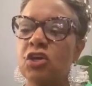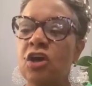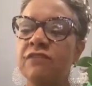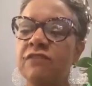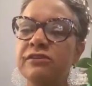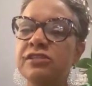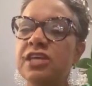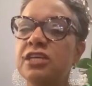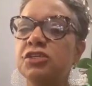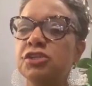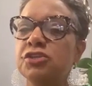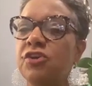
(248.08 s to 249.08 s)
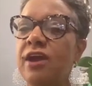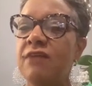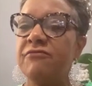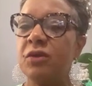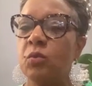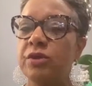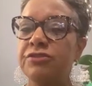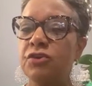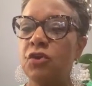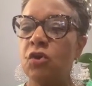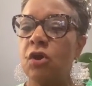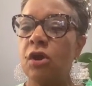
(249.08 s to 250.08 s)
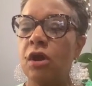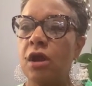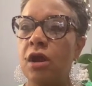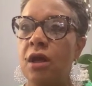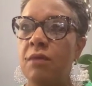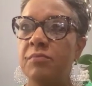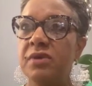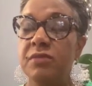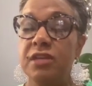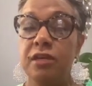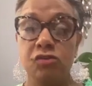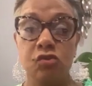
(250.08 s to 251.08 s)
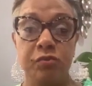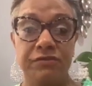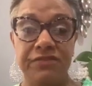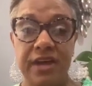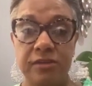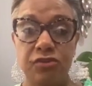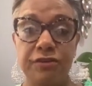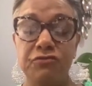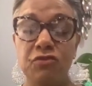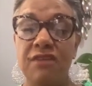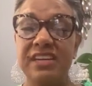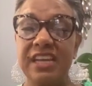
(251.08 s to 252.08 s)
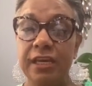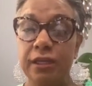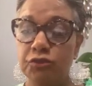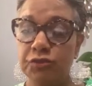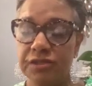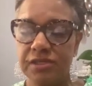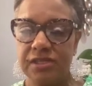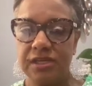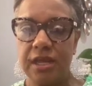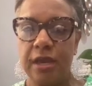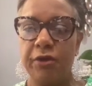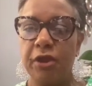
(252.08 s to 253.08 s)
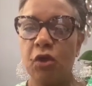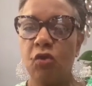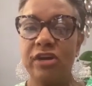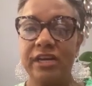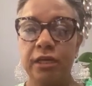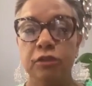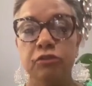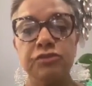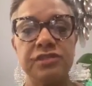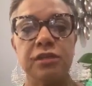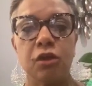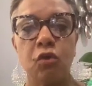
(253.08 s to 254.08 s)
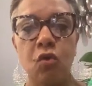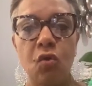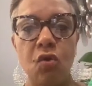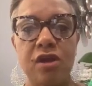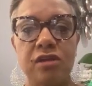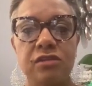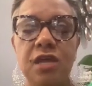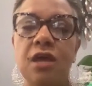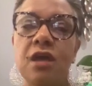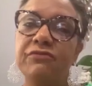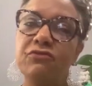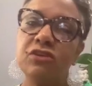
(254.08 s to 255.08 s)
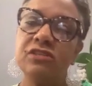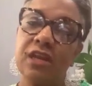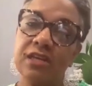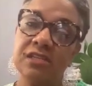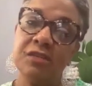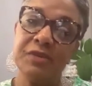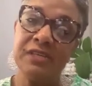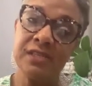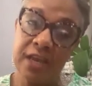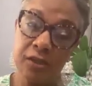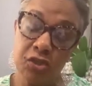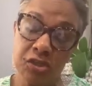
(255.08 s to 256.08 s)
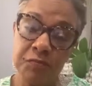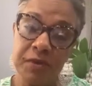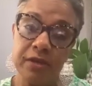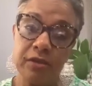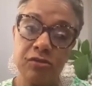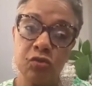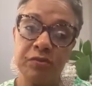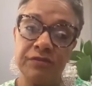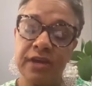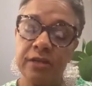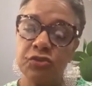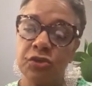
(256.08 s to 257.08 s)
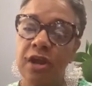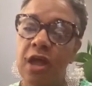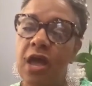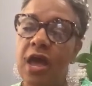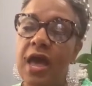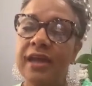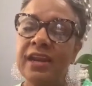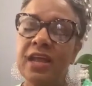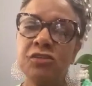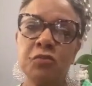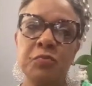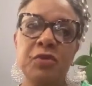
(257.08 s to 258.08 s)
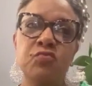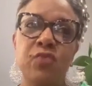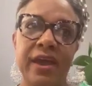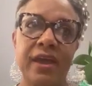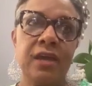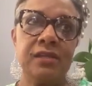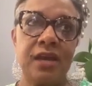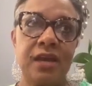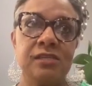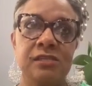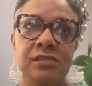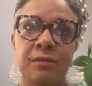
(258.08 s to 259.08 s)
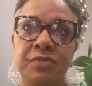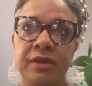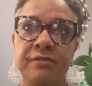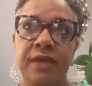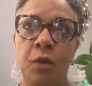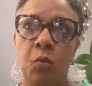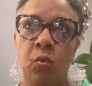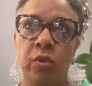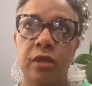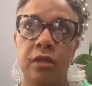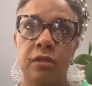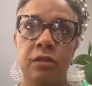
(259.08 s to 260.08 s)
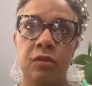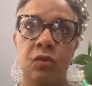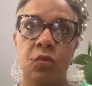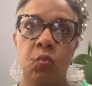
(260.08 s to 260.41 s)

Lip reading: It's a conversation you're having with your immediate supervisor. If you have an interest in an area or an interest in a course, of course, it has to be sanctioned by your supervisor, and it has to be recognized as something that will